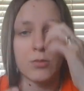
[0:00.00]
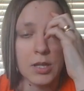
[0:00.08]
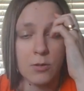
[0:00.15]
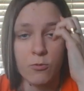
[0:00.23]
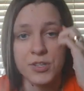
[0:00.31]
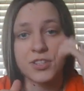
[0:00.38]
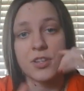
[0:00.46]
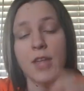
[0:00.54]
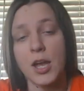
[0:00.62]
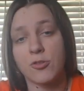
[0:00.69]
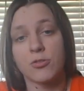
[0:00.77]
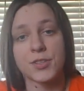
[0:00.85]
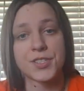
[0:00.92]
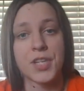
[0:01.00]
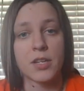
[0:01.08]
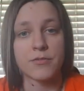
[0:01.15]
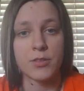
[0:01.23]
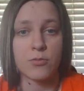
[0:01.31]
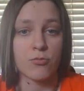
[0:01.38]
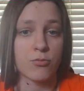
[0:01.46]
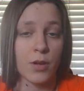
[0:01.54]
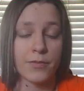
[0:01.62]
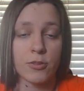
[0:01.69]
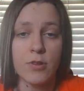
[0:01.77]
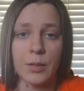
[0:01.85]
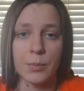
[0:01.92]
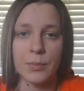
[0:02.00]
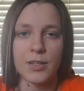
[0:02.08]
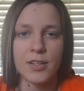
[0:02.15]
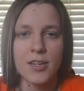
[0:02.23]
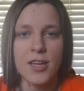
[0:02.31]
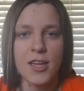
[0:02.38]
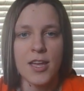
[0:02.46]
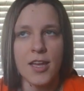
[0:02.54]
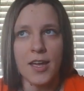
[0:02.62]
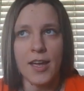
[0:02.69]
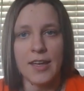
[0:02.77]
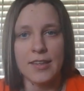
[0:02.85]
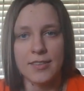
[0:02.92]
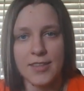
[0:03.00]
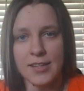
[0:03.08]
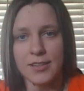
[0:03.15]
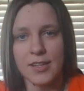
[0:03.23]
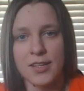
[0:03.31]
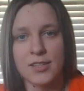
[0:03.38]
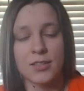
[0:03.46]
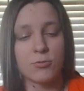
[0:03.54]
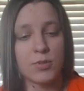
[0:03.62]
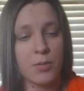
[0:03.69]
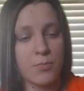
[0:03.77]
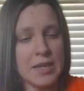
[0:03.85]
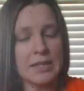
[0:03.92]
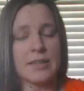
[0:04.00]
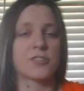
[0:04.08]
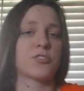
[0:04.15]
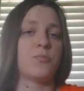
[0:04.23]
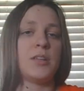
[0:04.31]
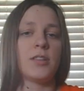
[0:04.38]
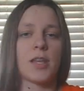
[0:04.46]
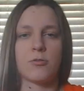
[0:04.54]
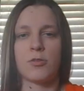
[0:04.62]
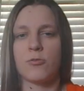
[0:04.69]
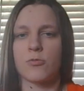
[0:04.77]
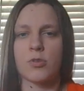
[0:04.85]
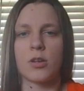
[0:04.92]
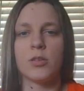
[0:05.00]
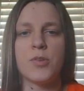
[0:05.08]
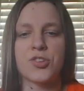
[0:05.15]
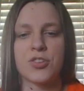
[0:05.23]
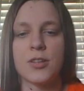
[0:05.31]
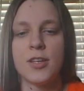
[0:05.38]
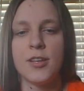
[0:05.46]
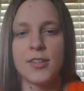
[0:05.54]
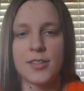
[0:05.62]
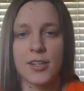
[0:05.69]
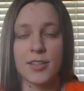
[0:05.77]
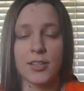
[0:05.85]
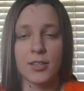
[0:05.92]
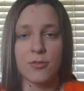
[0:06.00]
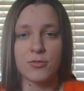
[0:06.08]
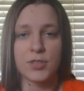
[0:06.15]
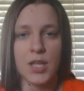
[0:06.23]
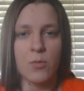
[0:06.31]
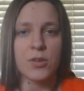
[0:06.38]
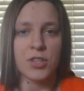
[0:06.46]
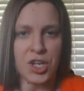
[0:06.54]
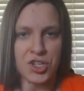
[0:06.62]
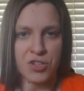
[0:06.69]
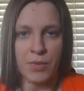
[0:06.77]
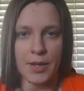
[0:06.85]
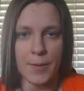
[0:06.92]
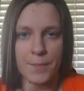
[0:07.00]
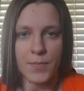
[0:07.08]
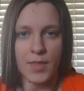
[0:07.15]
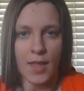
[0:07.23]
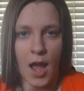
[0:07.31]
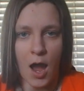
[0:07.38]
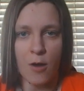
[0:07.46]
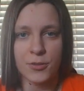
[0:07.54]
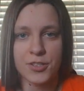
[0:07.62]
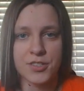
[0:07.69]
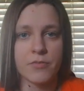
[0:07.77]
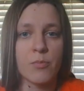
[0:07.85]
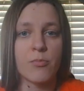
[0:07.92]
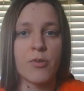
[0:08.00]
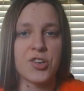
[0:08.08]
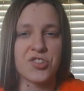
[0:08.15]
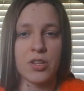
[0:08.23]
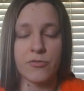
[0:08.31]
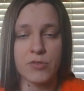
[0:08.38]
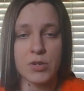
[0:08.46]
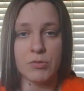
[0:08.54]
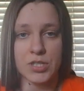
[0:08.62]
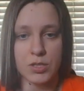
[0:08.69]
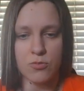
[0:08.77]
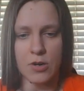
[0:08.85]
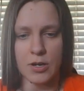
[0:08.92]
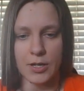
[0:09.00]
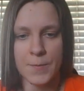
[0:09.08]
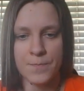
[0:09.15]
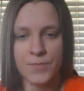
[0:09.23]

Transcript: like, what's the natural state of the realm. And then the being next to me, like, you know, we're on a mission, they're like, you know, they were teaching me how does the vibration and frequency work.